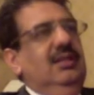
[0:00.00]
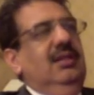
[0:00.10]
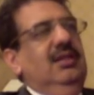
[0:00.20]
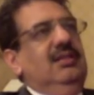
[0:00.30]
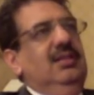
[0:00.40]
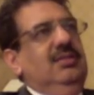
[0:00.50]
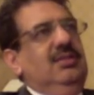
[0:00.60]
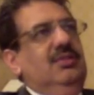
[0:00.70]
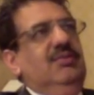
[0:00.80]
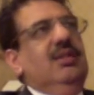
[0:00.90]
Same is
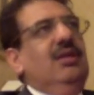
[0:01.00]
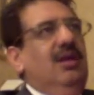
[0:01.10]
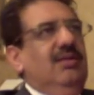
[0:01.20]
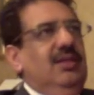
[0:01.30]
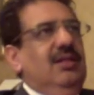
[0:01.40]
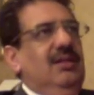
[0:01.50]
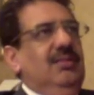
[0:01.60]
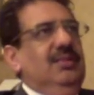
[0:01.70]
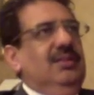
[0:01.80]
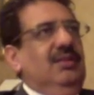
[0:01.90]
true with a lot of other
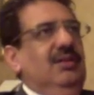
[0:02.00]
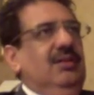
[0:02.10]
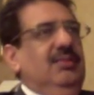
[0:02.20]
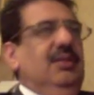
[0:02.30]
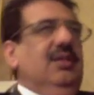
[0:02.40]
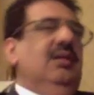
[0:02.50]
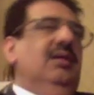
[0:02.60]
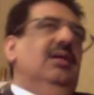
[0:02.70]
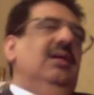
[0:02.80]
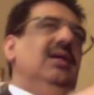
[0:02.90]
companies I talked about.
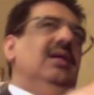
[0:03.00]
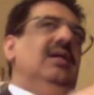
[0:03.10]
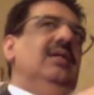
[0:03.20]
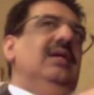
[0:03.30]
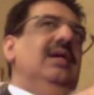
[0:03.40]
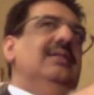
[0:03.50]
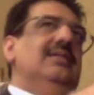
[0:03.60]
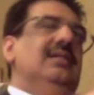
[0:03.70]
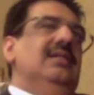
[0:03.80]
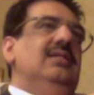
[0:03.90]
And I think H
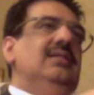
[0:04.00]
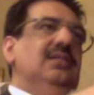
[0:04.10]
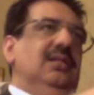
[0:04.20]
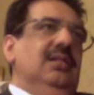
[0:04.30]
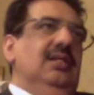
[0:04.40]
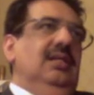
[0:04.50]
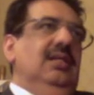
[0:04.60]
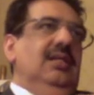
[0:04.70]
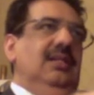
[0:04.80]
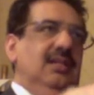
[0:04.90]
C L's journey
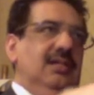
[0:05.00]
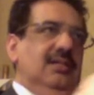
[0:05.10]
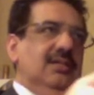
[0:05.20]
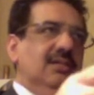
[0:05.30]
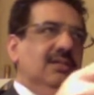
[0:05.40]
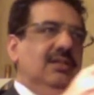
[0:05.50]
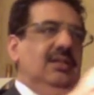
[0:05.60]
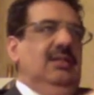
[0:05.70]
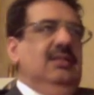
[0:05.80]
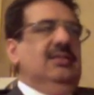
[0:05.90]
in this
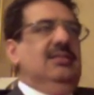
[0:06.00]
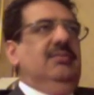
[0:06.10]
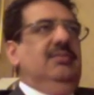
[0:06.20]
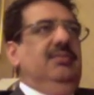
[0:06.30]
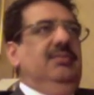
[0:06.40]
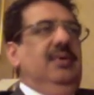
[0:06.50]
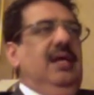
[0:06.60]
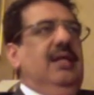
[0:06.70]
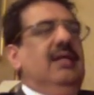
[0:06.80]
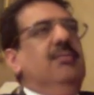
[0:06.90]
is
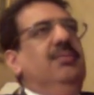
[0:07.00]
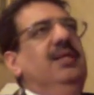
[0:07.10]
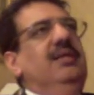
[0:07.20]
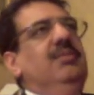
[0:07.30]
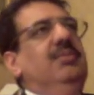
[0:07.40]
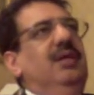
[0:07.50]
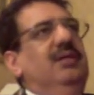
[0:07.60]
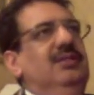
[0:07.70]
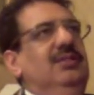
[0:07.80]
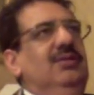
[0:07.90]
at complete
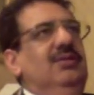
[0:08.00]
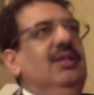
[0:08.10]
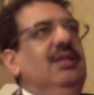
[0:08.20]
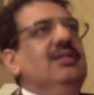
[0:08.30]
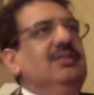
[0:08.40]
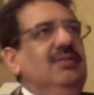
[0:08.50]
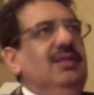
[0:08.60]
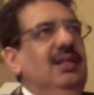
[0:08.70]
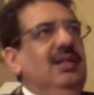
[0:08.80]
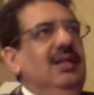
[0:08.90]
departure to the rest of the
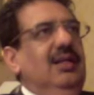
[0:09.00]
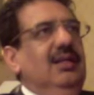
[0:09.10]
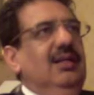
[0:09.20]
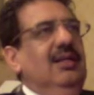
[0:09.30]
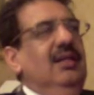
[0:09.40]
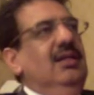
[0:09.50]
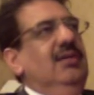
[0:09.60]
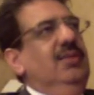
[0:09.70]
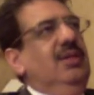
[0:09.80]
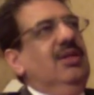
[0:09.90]
Indian I T.
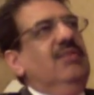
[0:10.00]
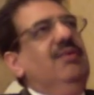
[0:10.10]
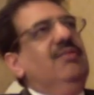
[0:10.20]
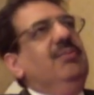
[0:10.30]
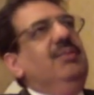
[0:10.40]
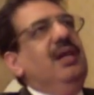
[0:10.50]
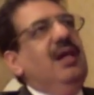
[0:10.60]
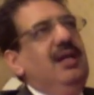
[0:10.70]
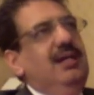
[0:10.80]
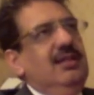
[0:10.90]
Because we were
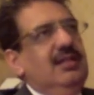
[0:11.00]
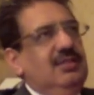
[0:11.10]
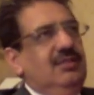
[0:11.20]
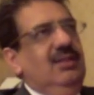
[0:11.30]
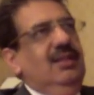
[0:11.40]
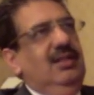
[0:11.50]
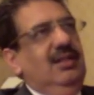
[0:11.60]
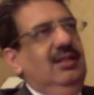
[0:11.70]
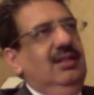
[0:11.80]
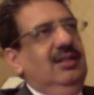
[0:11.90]
behind the rest of the Indian
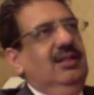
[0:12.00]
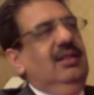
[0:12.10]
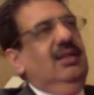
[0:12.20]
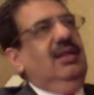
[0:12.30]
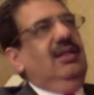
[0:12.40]
I T. And